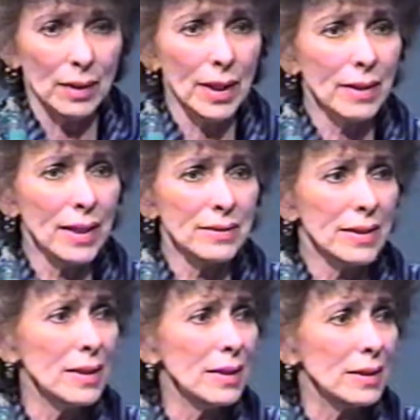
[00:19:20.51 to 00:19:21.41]
as
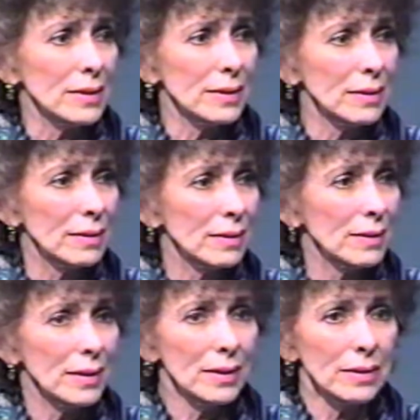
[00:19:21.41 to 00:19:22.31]
these.
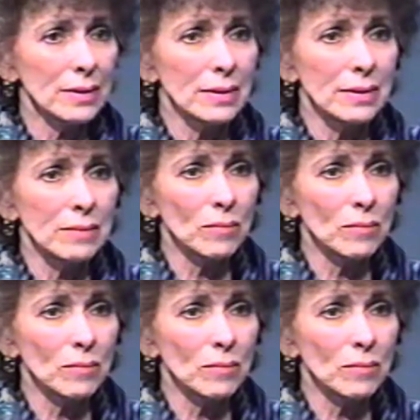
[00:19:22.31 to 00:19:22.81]
It's